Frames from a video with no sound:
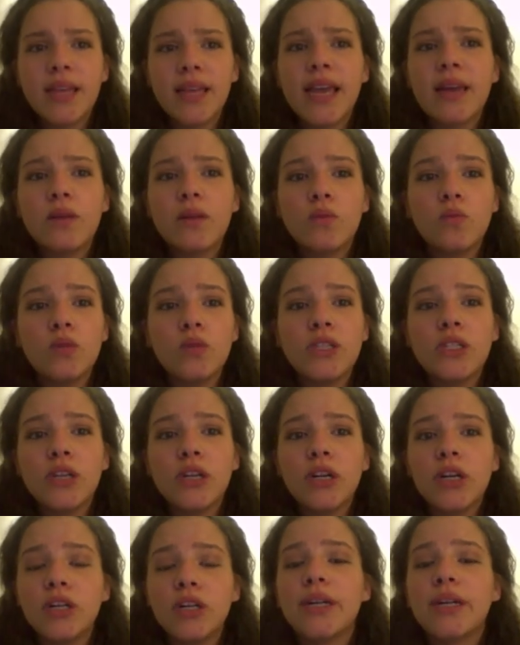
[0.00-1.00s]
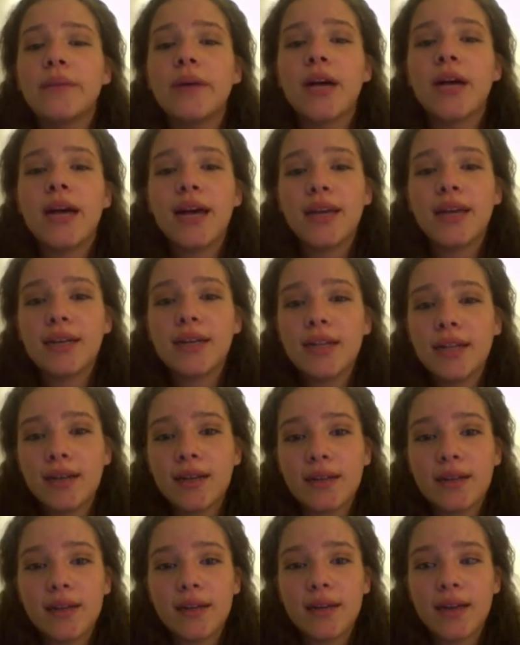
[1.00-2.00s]
and we started learning about
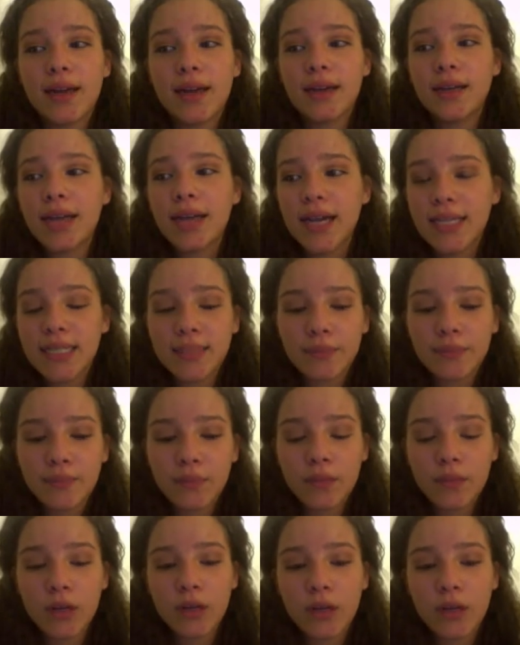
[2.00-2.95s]
idolizing